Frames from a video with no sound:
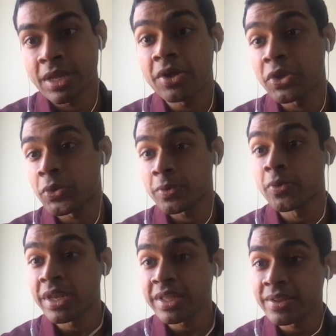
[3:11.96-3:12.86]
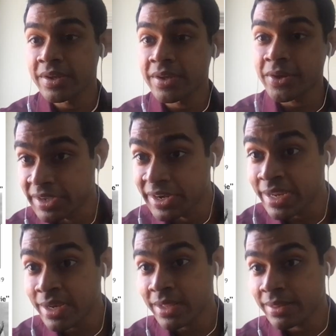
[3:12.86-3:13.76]
Uh, no, only the
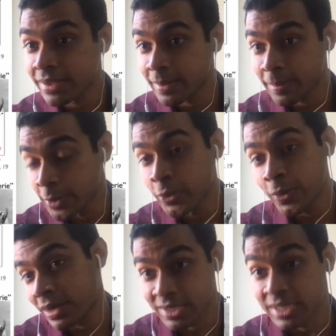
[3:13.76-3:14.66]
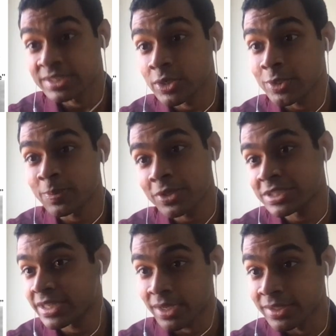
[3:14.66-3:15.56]
green and the blue are cluster
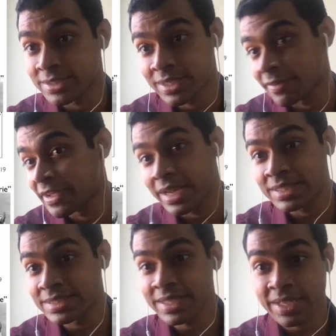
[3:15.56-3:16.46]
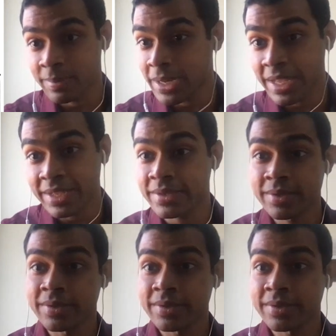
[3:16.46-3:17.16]
cosmology, and others are weak lensing and Planck.